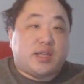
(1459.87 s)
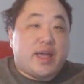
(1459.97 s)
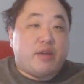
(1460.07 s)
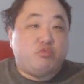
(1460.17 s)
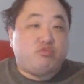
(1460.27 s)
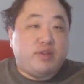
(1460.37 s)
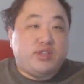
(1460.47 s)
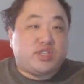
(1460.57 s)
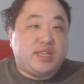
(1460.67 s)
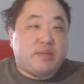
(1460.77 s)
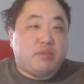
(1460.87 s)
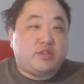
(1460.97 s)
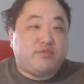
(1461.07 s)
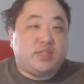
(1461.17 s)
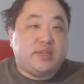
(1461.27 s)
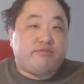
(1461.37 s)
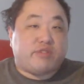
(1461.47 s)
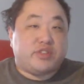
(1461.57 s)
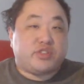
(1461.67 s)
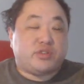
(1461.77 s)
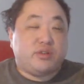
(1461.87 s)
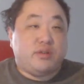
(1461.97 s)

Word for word: I don't really see that much of a difference.